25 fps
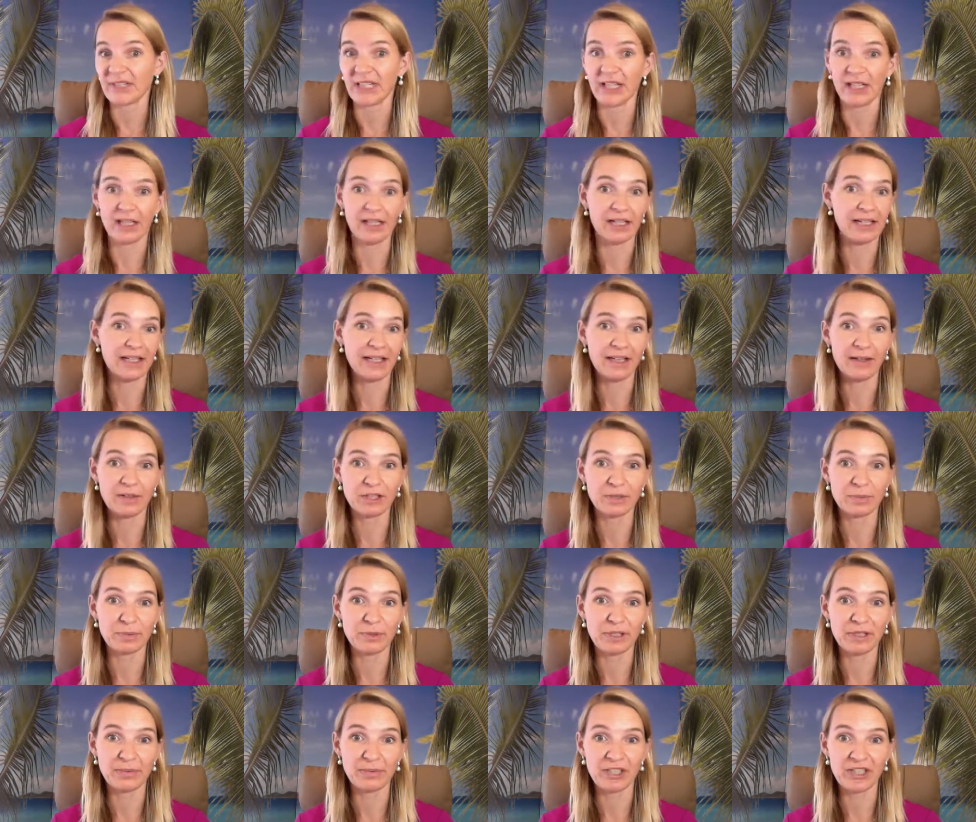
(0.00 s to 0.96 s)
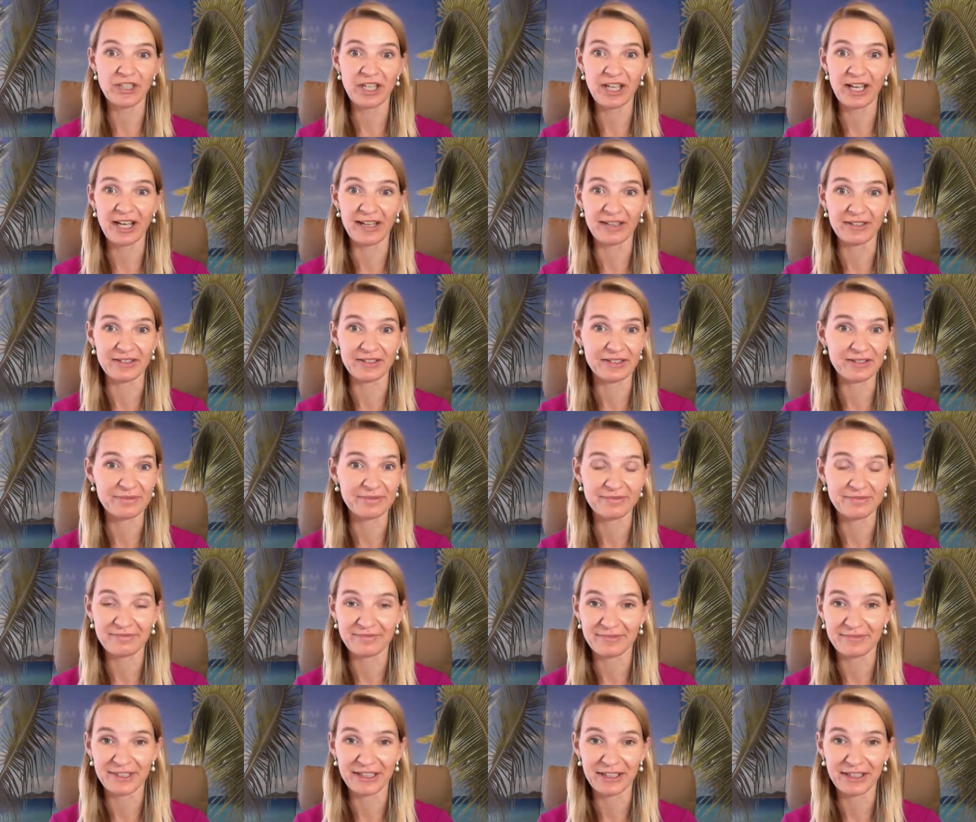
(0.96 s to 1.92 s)
And that was pretty much that.
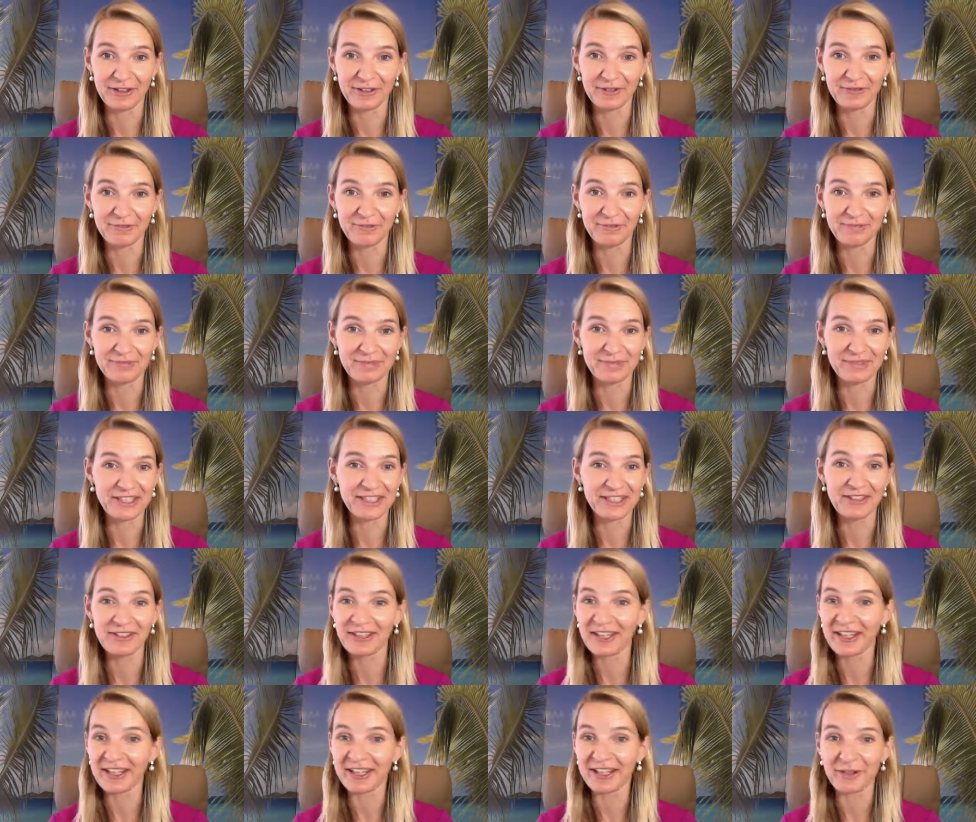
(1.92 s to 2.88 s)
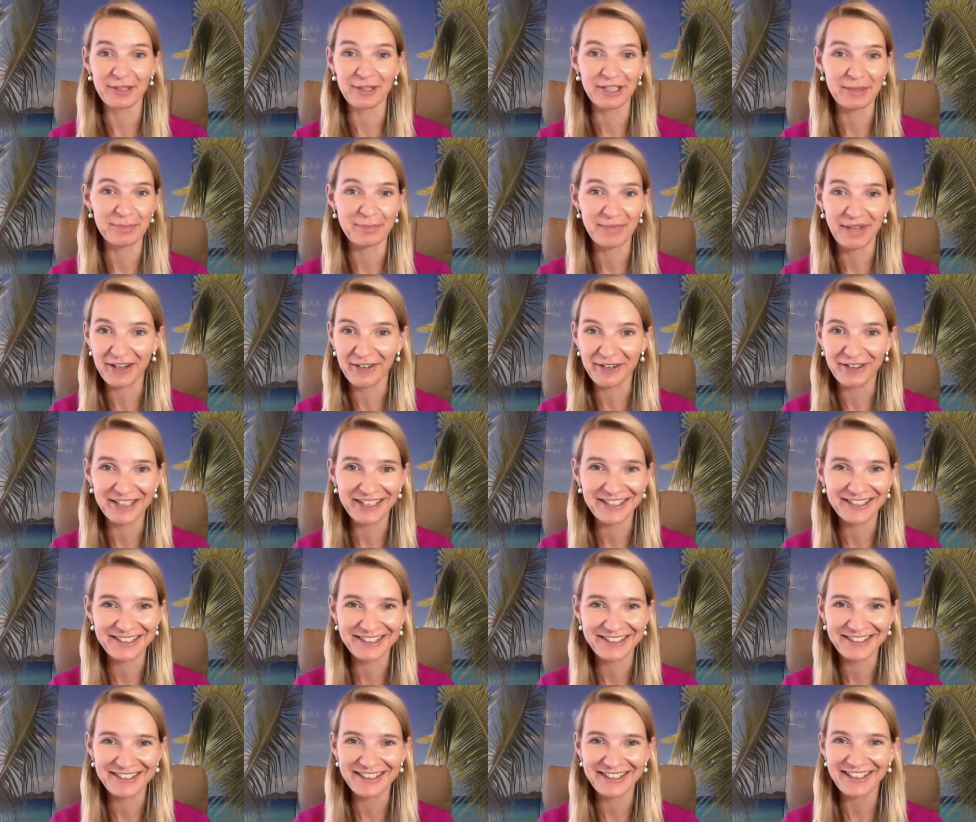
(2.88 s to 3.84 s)
You know, a year later we got married